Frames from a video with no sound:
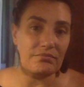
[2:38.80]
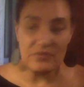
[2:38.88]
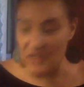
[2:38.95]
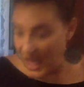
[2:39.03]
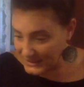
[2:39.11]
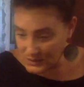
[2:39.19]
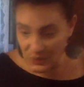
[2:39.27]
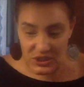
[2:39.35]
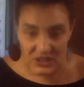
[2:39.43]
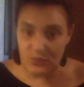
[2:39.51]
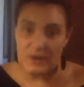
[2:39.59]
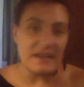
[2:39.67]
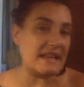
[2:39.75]
That's what
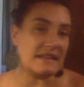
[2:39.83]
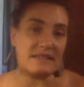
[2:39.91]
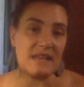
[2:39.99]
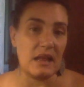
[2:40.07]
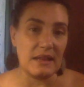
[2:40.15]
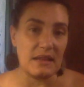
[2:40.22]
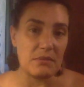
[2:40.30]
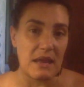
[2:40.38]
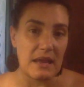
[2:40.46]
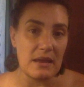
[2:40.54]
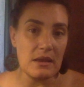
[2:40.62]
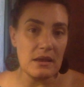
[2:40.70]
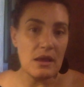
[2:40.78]
this reading is telling me.
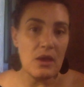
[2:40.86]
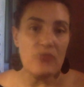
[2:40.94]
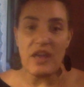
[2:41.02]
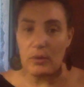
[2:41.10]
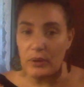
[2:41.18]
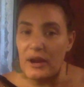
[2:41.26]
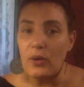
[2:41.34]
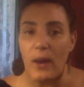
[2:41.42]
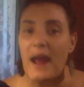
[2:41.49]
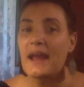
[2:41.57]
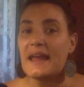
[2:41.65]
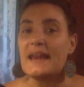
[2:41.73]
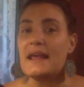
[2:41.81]
They
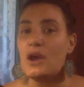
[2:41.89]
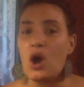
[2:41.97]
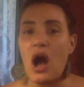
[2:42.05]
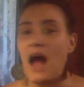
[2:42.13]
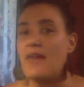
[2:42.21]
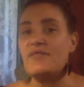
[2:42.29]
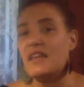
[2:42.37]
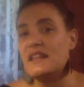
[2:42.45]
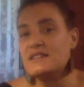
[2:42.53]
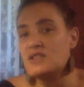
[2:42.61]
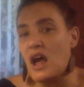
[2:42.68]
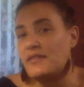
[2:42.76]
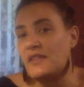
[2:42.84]
regret getting caught. It's
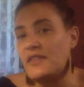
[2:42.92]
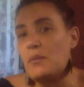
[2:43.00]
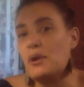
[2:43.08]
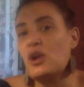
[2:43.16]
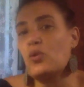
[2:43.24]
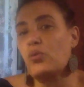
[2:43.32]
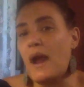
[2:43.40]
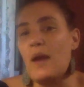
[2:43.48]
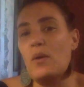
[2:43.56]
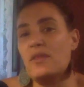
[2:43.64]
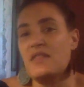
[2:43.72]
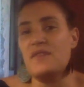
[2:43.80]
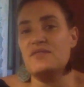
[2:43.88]
not that they regret
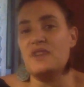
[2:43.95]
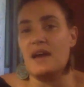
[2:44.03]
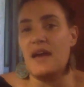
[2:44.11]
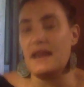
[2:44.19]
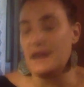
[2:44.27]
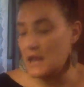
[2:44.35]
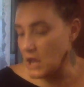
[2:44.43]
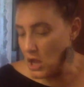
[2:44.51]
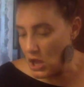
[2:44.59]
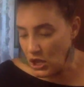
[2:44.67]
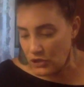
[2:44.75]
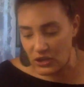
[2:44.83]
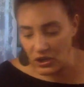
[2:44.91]
what they've done.
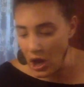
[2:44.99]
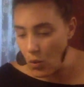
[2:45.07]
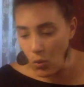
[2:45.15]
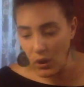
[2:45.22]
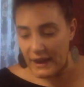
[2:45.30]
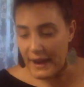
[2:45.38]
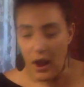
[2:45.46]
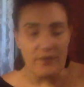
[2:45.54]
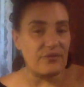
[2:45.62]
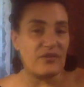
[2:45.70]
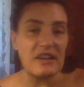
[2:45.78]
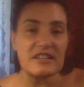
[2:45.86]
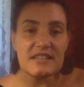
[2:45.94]
They're not working on
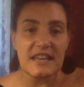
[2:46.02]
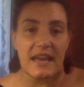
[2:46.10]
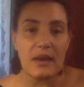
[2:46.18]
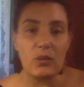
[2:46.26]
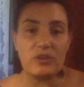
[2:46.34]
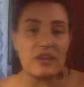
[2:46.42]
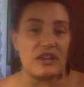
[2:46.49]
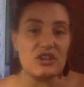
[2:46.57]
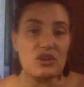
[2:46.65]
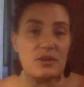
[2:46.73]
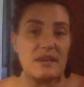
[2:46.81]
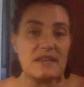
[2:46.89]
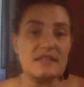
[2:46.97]
fixing it. What they
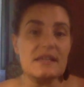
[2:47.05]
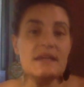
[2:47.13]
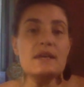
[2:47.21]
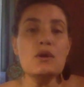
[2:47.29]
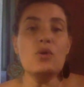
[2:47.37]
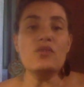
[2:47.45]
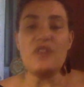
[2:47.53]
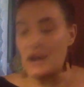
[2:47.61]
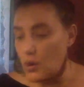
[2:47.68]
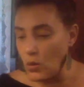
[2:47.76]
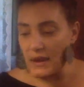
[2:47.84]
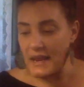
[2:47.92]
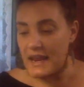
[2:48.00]
do is, they
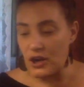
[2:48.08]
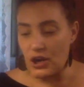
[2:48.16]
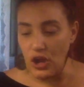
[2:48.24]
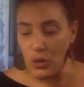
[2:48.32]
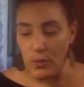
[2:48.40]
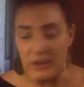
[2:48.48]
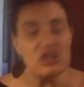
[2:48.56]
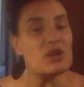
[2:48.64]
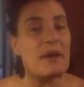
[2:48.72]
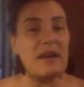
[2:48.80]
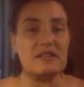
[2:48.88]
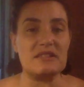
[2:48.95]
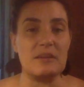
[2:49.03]
don't want to hear you bitch
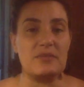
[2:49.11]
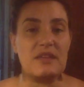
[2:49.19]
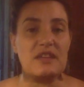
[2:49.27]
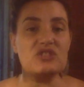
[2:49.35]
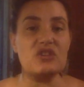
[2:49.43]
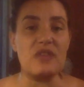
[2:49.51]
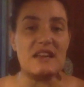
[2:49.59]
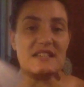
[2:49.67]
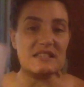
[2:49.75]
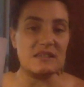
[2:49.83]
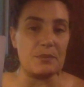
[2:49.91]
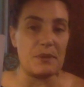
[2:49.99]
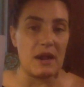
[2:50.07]
about something, so they
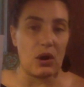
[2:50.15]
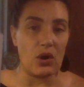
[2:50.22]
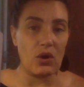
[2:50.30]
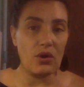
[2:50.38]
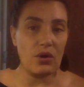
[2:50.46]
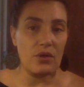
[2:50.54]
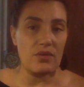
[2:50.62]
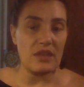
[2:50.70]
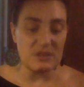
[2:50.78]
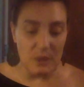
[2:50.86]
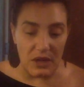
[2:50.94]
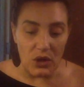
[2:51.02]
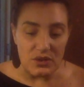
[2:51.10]
disappear. That's
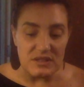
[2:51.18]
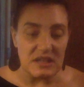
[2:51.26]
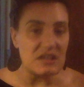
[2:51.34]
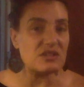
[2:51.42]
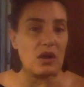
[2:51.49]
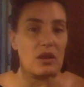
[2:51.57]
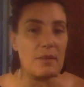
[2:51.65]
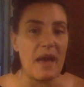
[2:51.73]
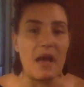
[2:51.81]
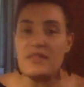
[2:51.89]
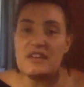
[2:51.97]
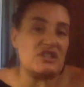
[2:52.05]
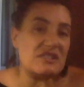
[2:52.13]
what ghosted is all
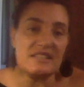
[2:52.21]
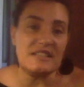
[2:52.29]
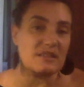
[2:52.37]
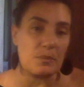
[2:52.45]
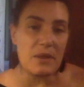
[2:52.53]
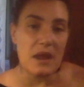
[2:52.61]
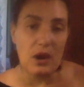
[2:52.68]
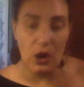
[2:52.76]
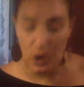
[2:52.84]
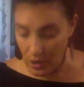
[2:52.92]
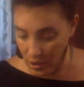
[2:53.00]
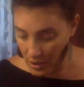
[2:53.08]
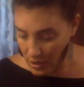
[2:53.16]
about. They just disappear
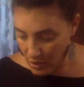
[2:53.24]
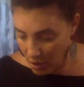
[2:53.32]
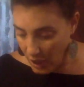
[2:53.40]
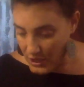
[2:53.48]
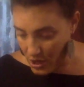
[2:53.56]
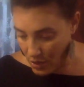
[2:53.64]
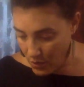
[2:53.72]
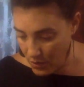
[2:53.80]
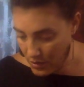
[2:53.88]
on you.